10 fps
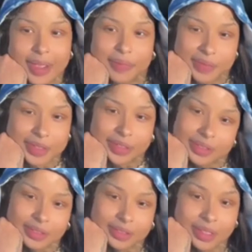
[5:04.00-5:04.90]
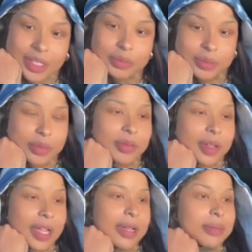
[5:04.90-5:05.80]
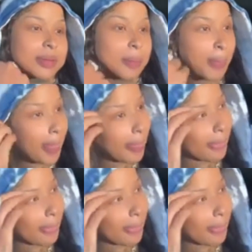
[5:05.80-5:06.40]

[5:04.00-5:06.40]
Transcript: I had fun. That's what the fuck happened.